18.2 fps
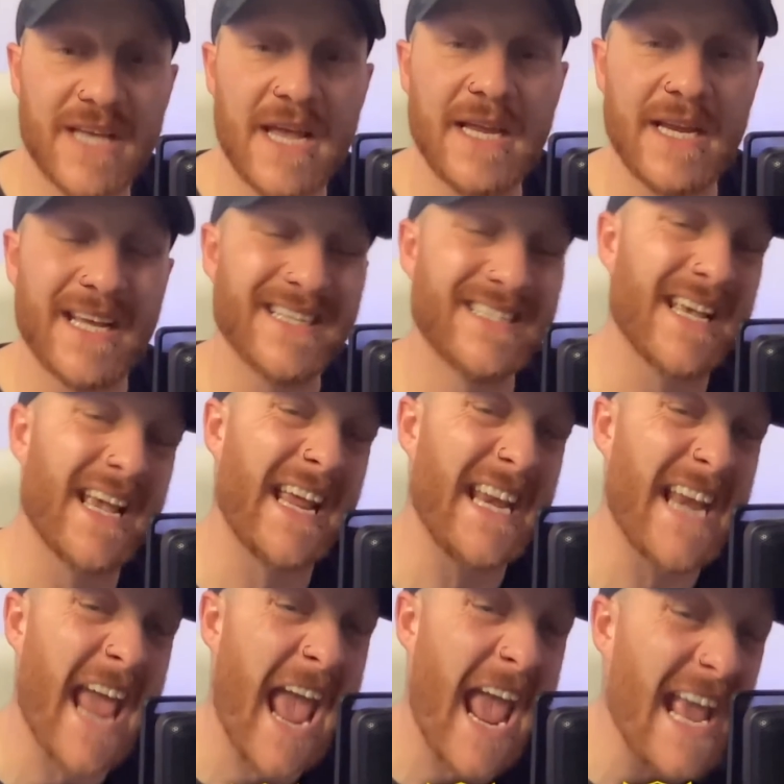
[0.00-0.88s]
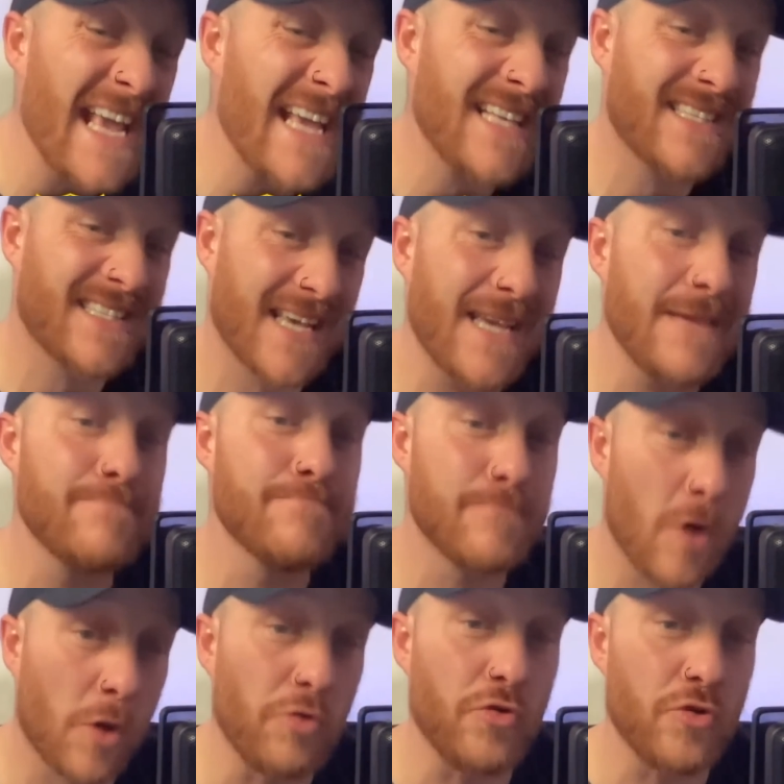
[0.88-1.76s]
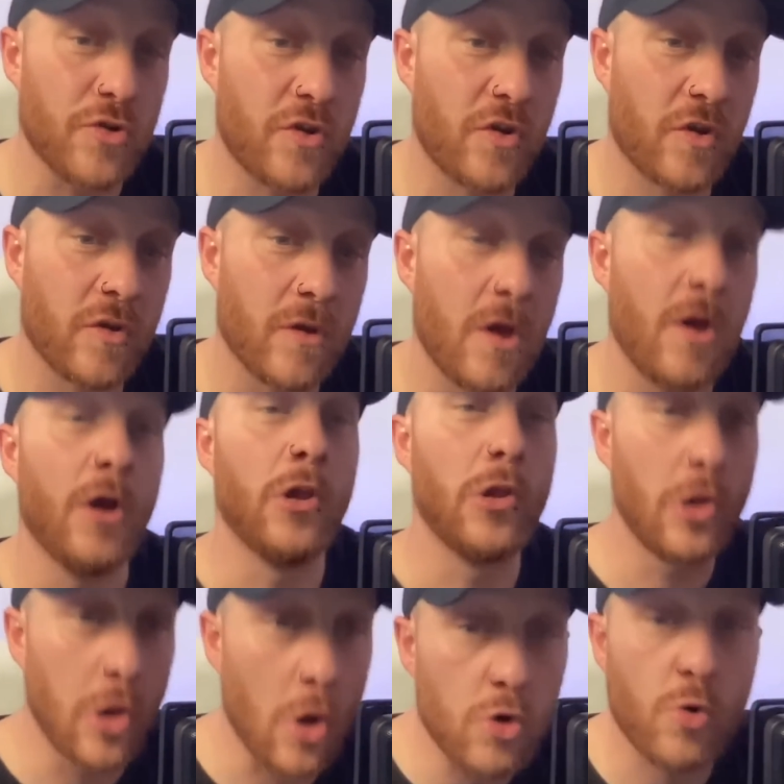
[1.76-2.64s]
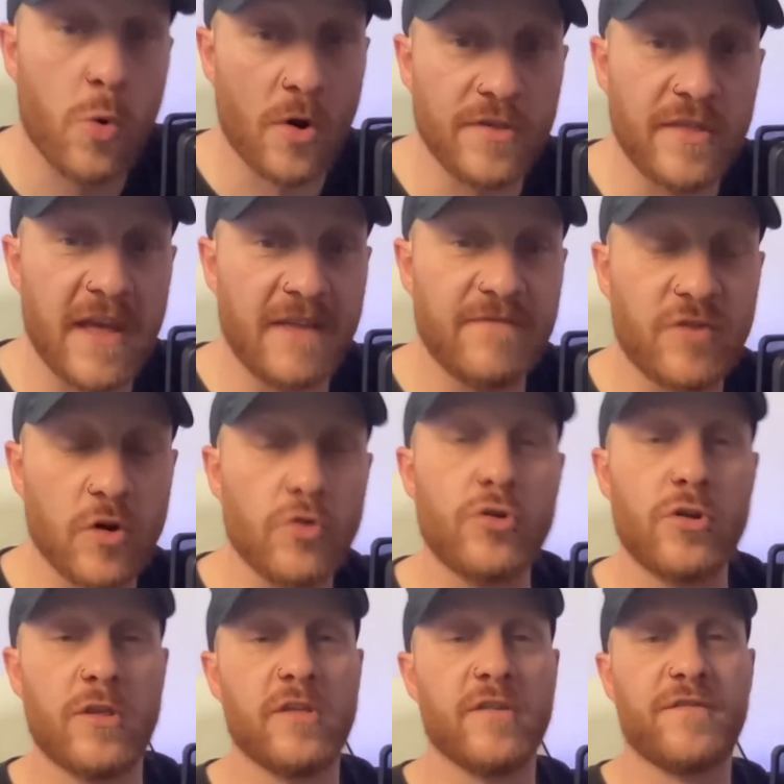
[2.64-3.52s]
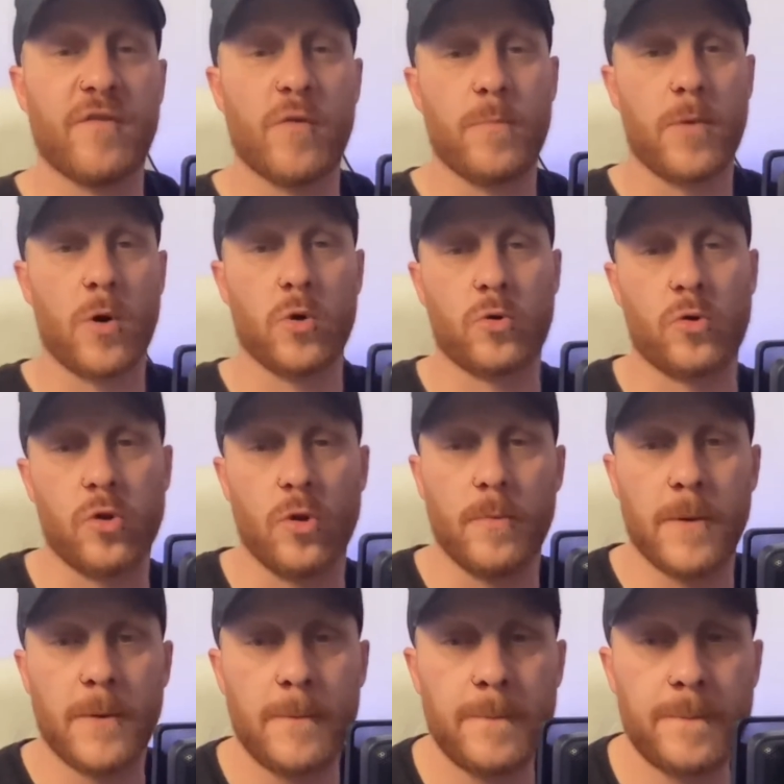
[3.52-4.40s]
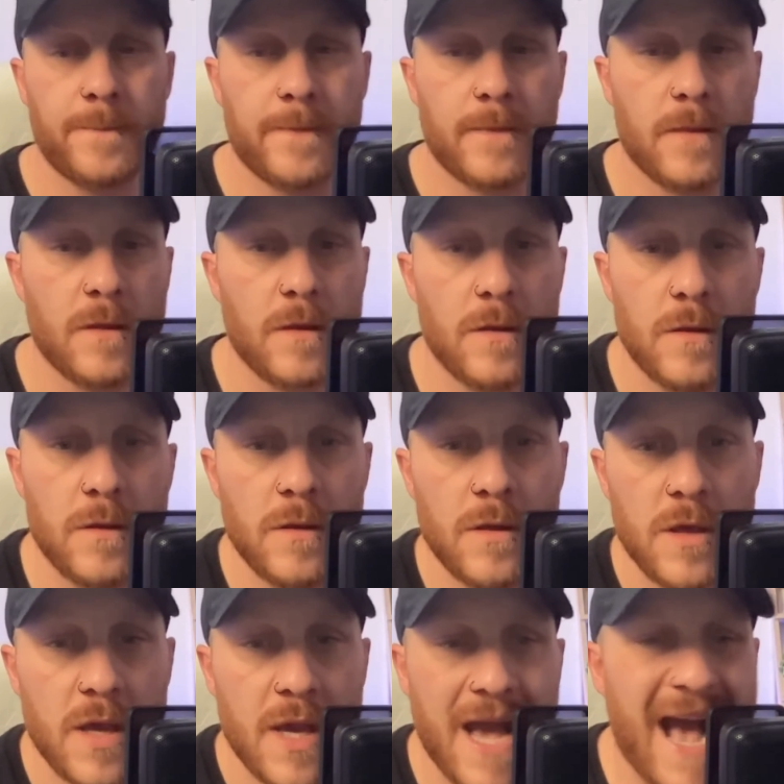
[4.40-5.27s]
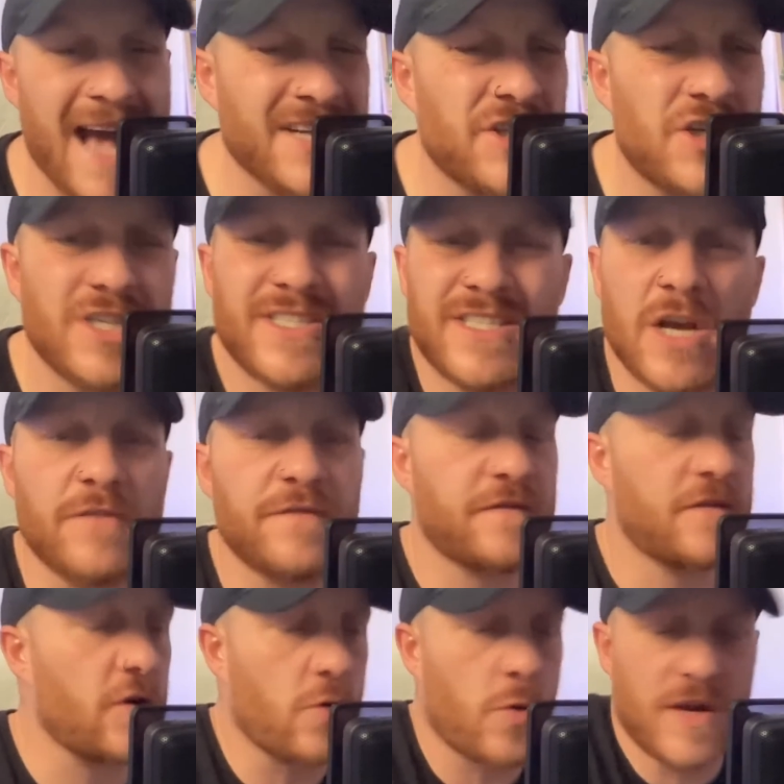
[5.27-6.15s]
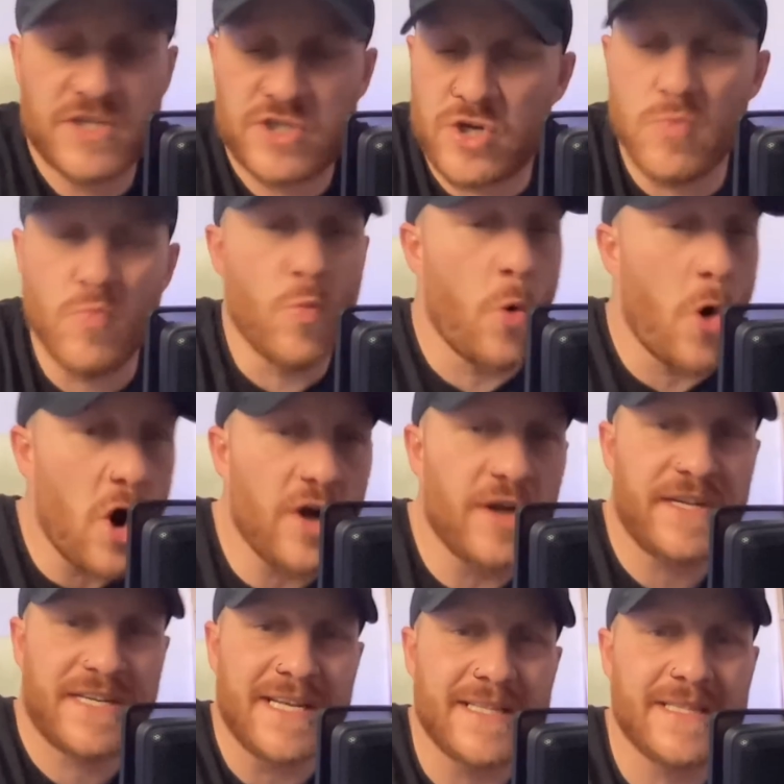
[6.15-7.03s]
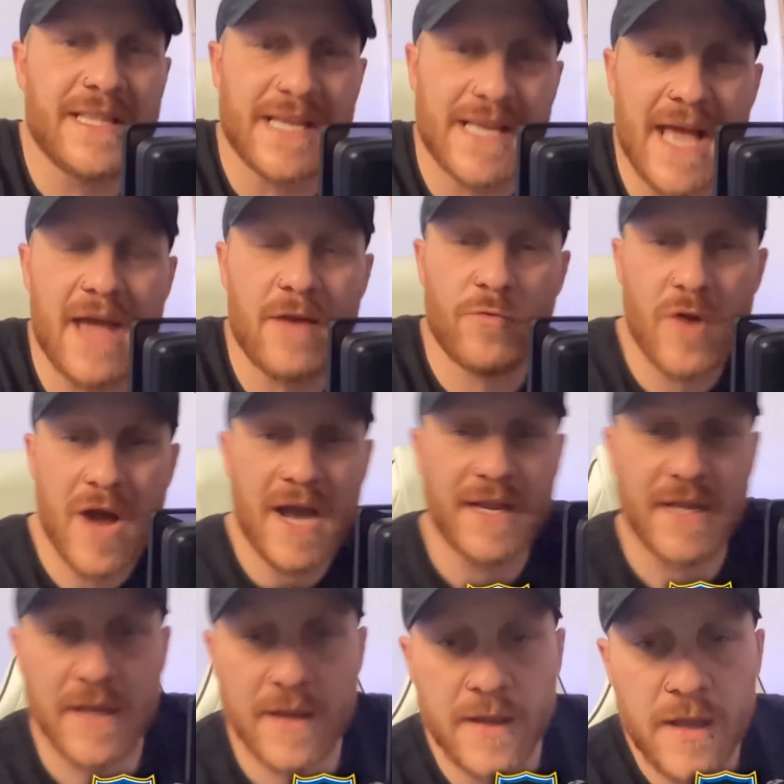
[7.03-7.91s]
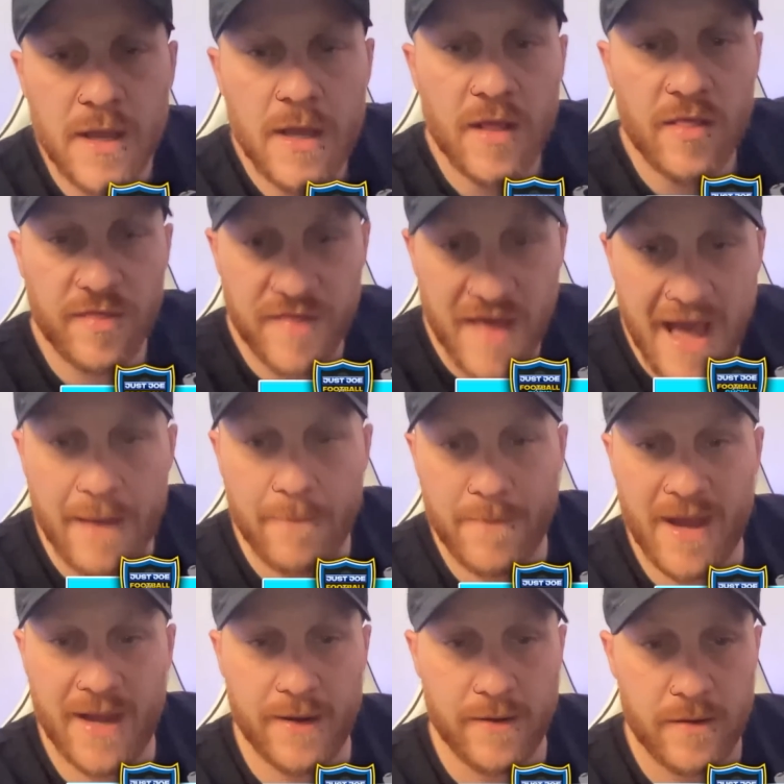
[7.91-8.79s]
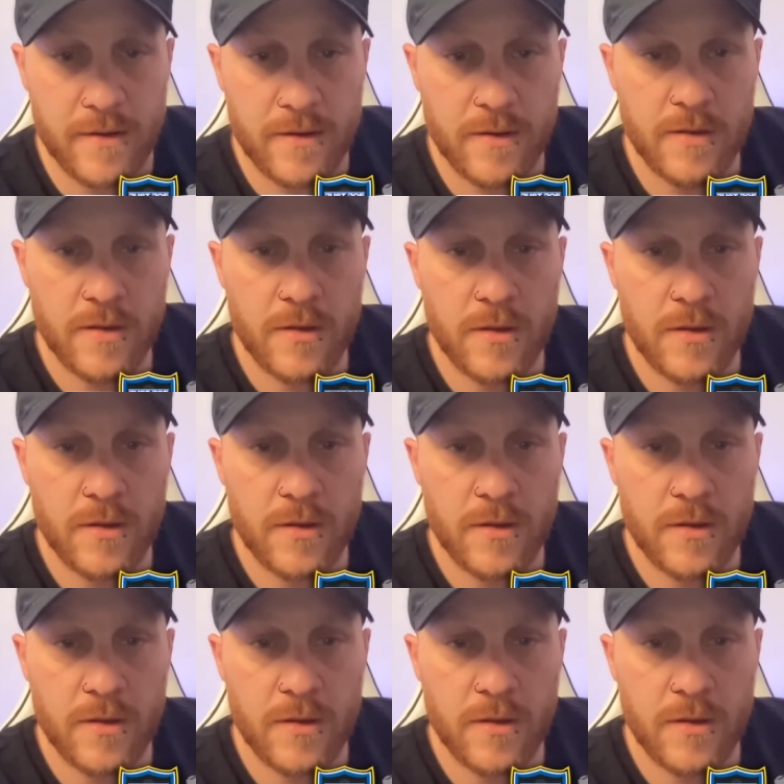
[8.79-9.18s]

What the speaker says: saying is in 18 months, look what they've done to the football club. Ask yourself the question, what did they get right? That man.